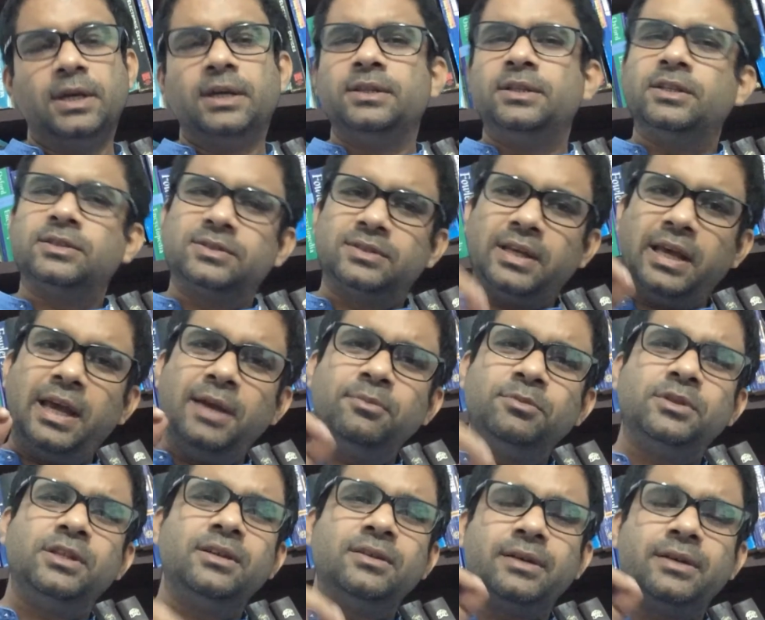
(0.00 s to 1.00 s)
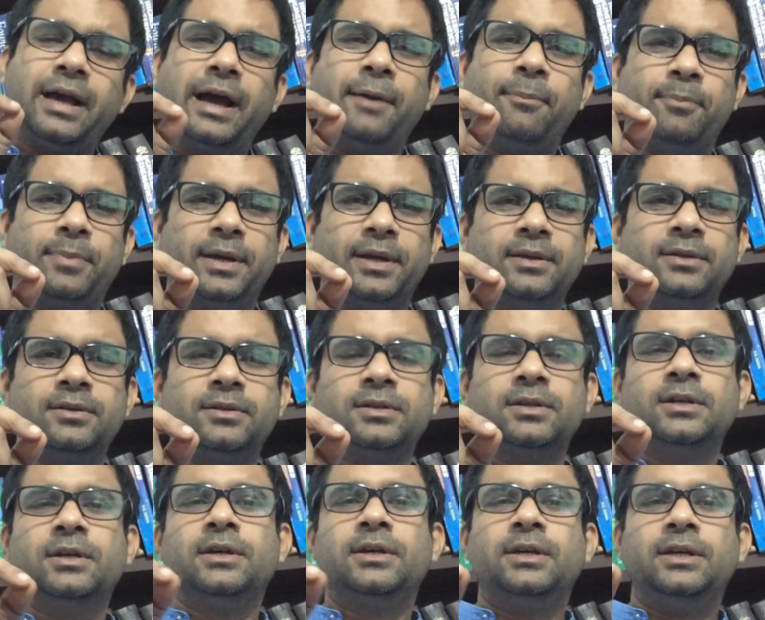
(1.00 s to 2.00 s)
The same thing happened
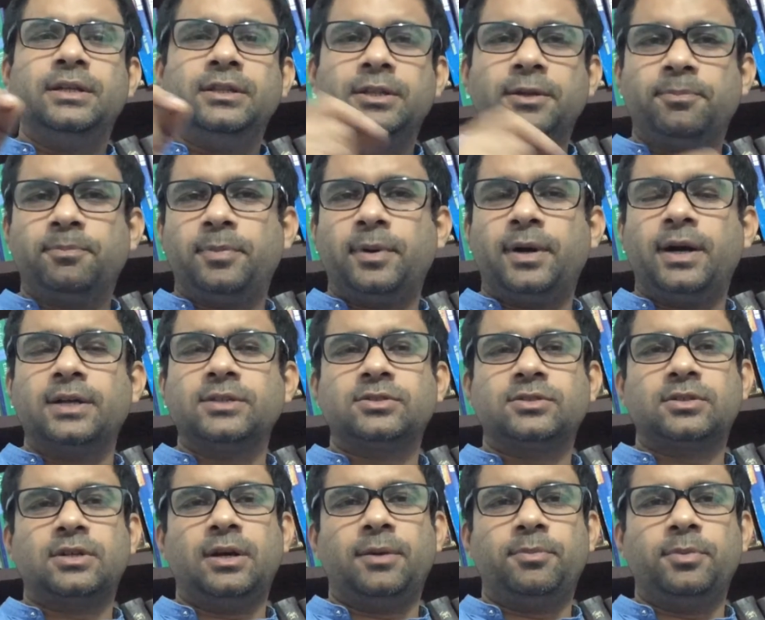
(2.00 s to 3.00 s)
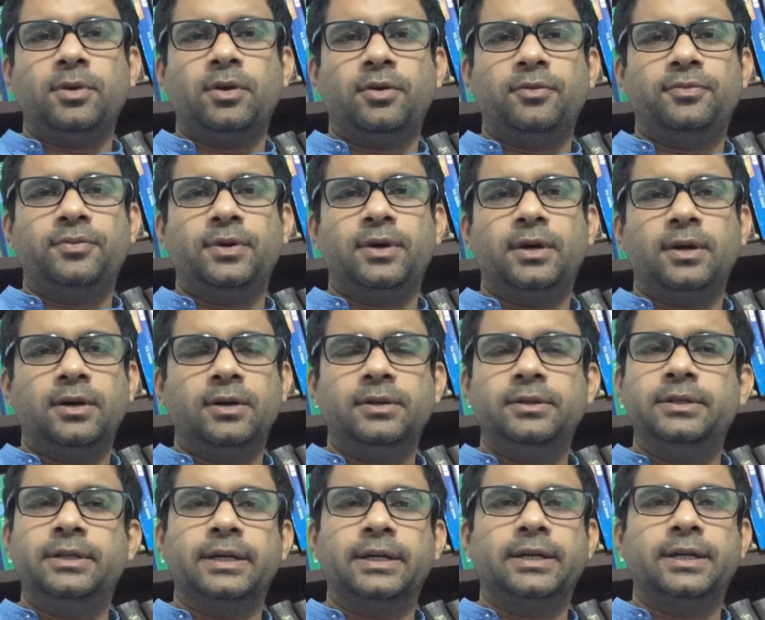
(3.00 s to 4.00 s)
in the past couple
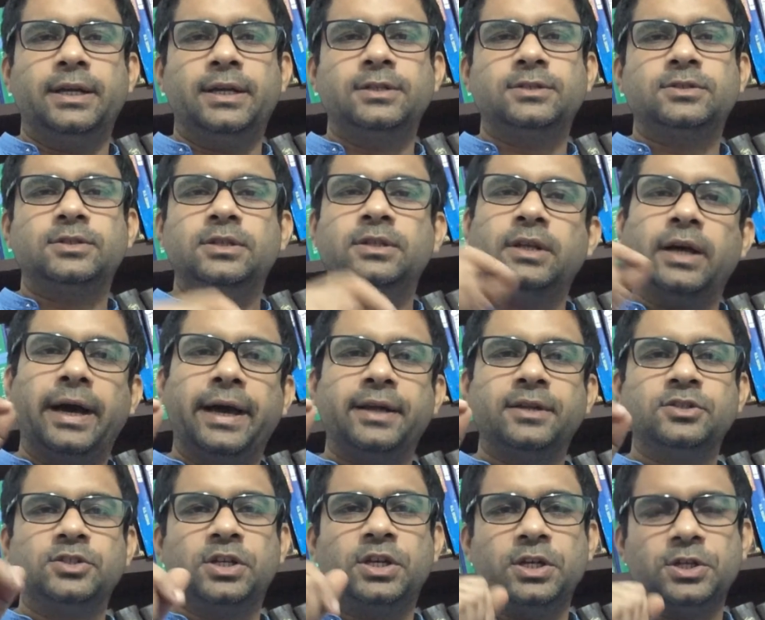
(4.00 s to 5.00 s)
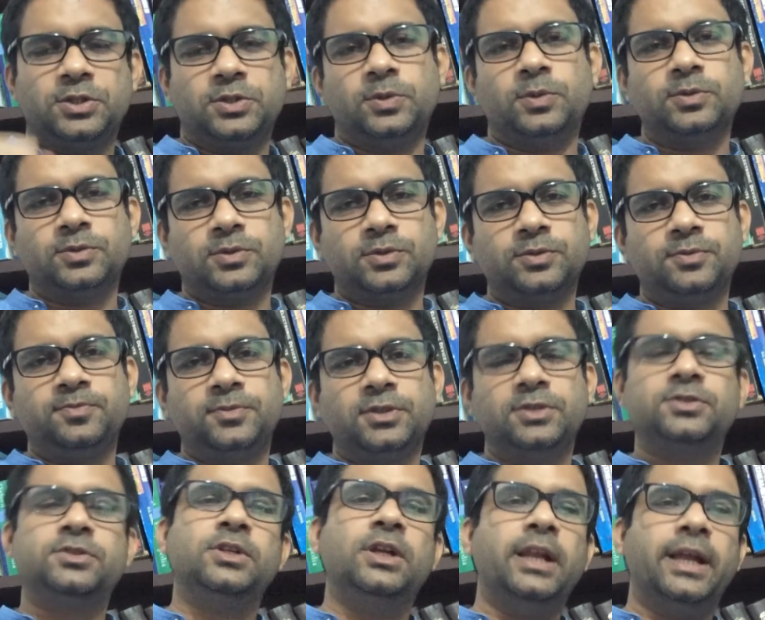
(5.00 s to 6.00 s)
of decades in higher education also.
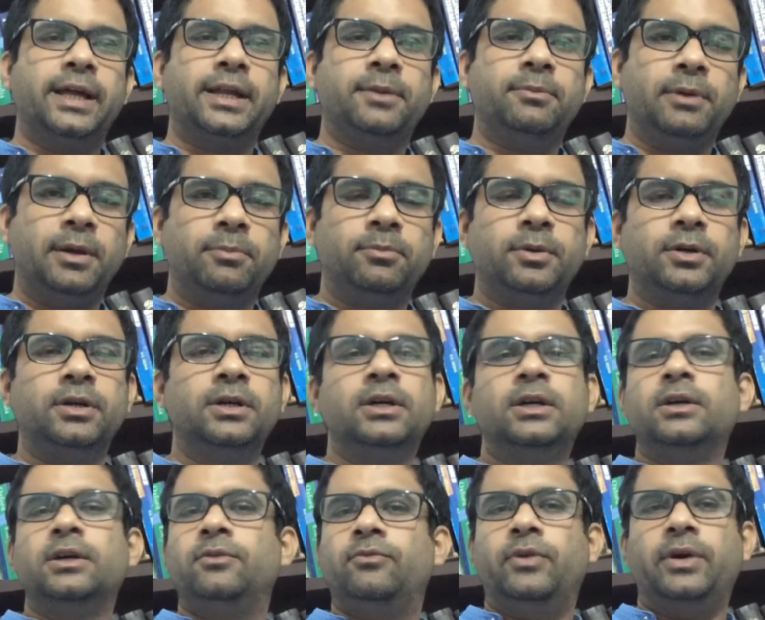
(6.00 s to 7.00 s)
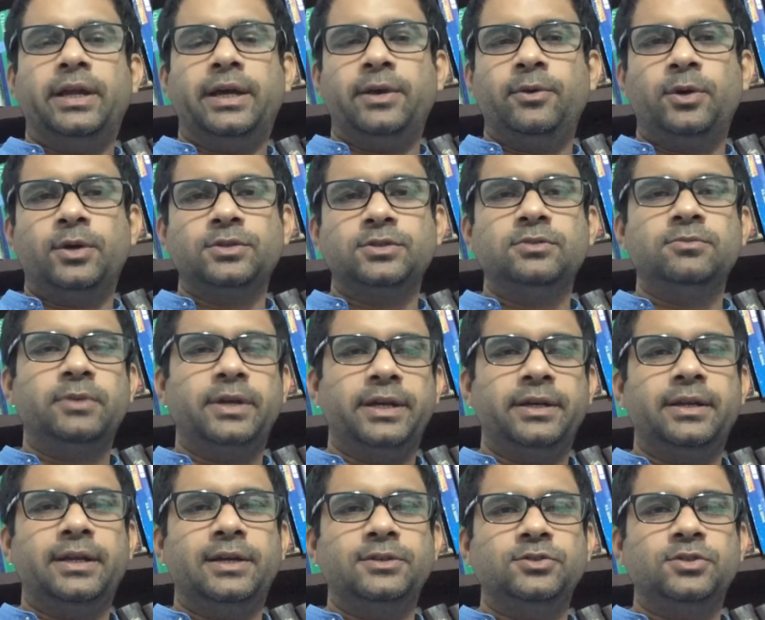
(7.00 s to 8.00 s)
Still, I remember when I was in my
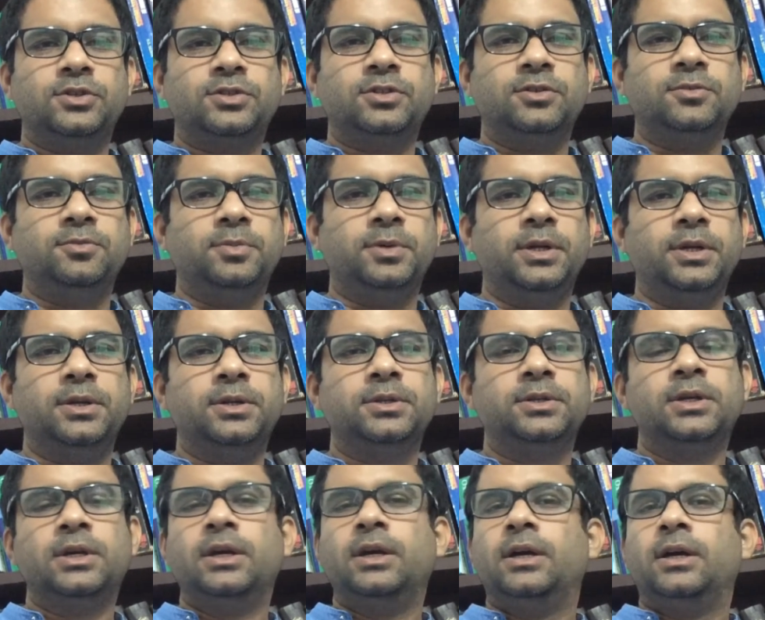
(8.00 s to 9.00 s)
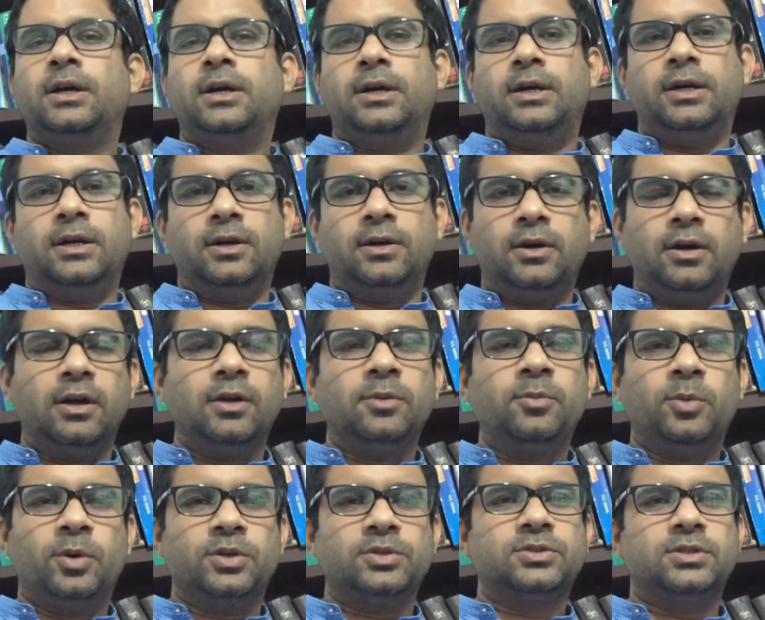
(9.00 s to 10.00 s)
graduation period,
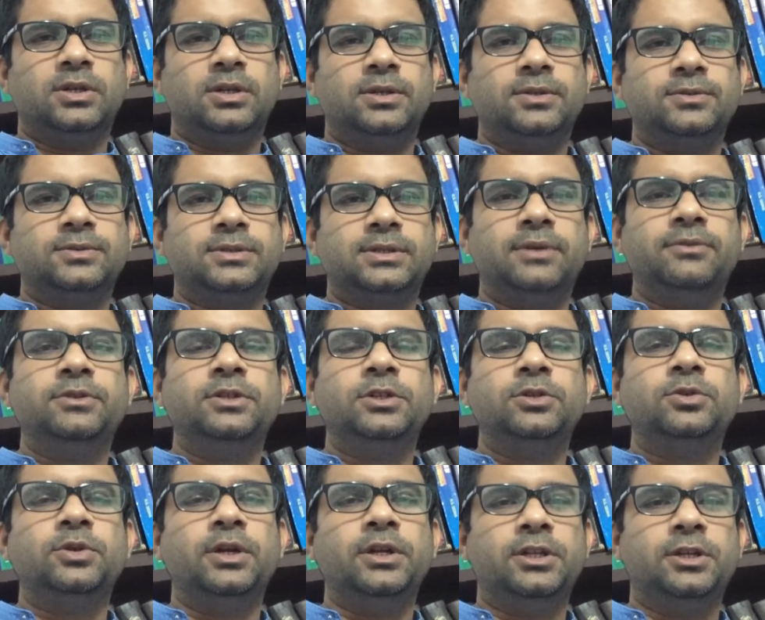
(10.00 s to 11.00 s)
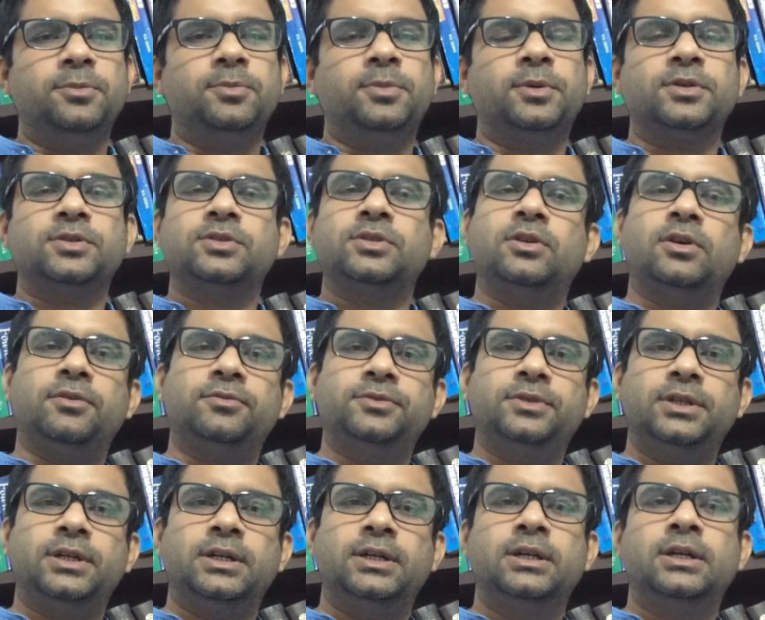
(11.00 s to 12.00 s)
almost 70 to 80% of
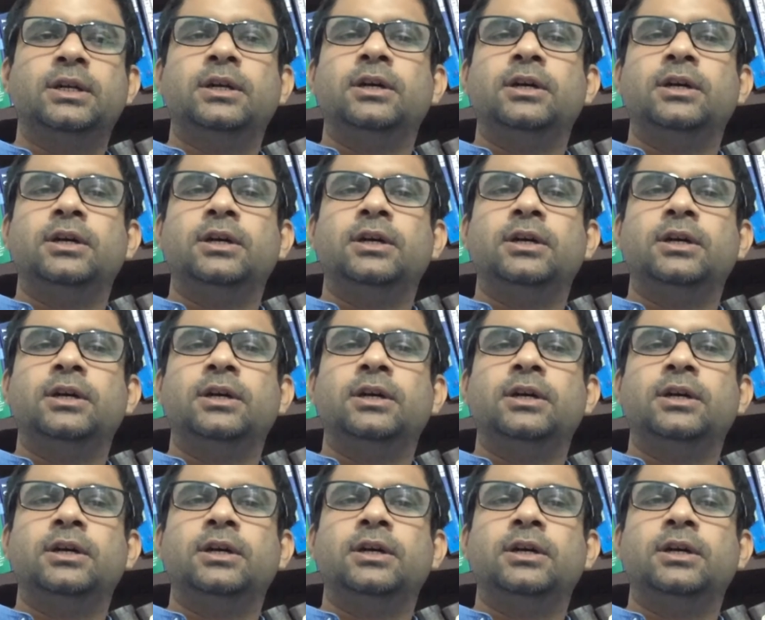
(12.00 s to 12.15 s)
the